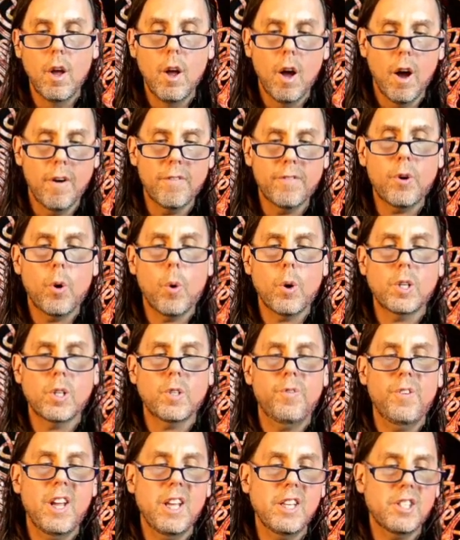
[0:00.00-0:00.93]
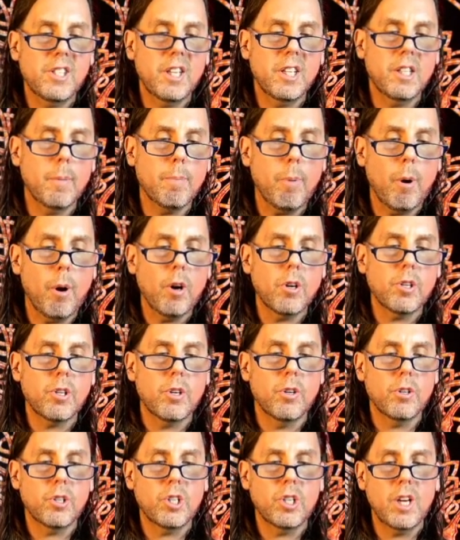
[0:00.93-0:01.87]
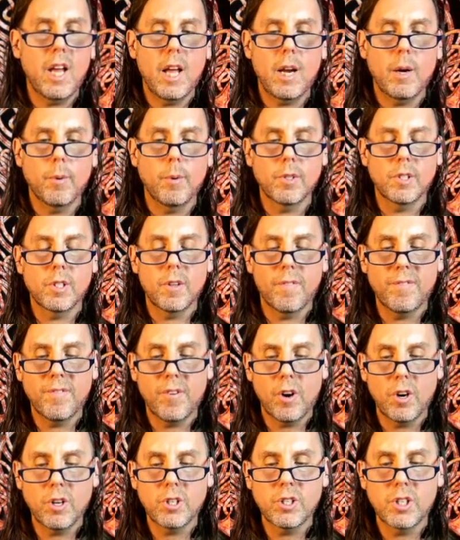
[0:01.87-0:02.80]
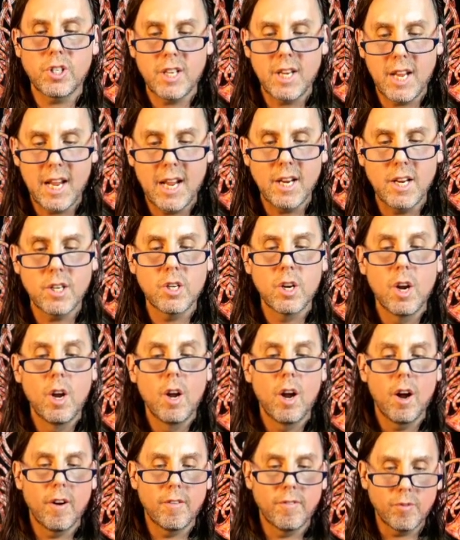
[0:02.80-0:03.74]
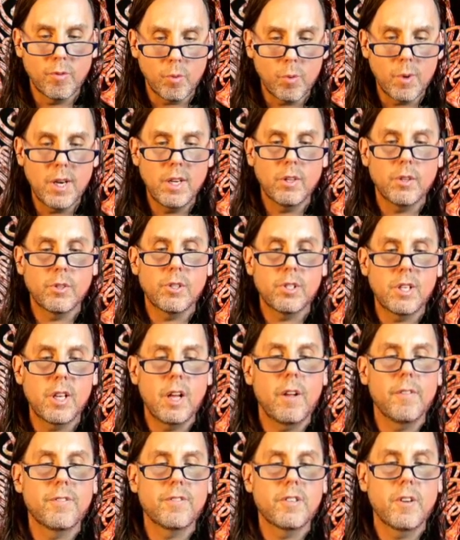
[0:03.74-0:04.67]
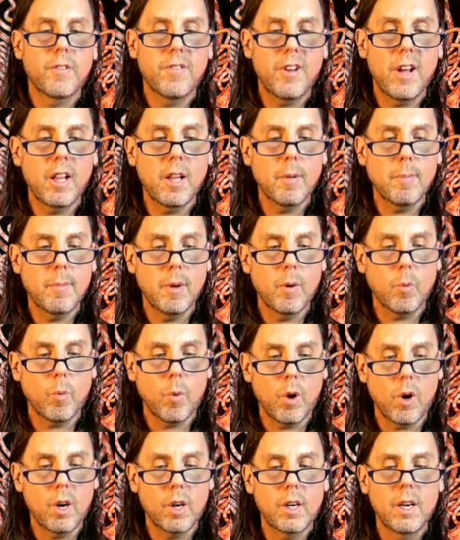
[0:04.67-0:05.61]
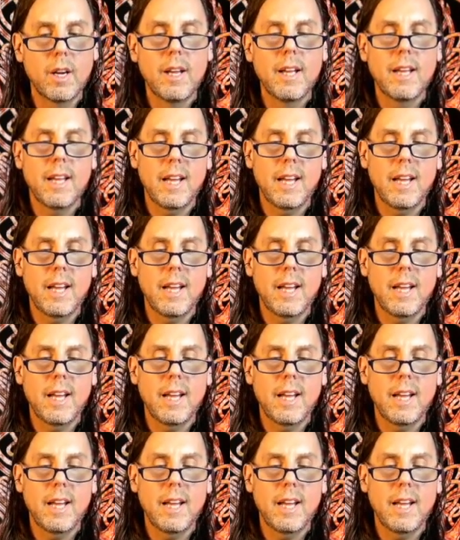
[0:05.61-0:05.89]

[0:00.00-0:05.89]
Of course, facing the personal shadow is the first stage of real self-development work,